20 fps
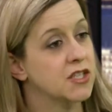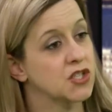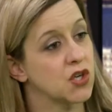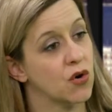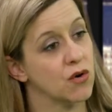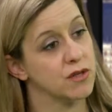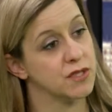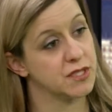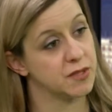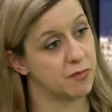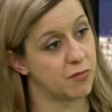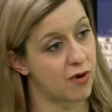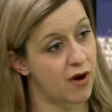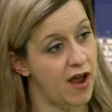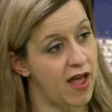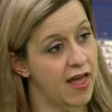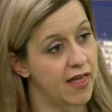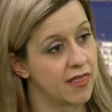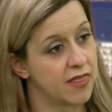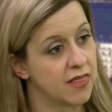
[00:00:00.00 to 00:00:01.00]
shortness of
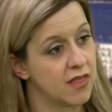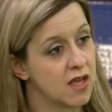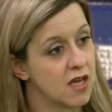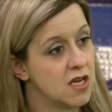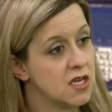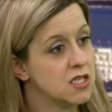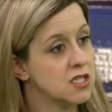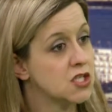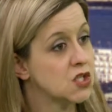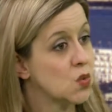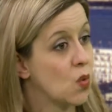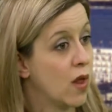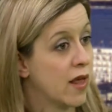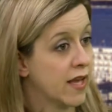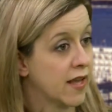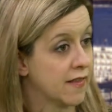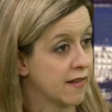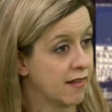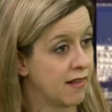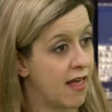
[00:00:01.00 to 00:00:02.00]
breath, swelling
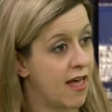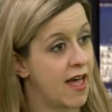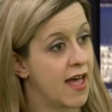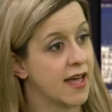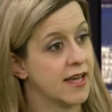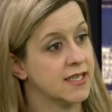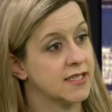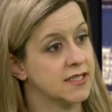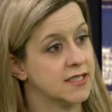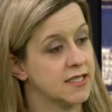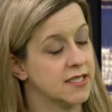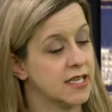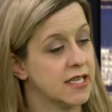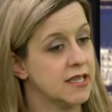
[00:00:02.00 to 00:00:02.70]
in the legs.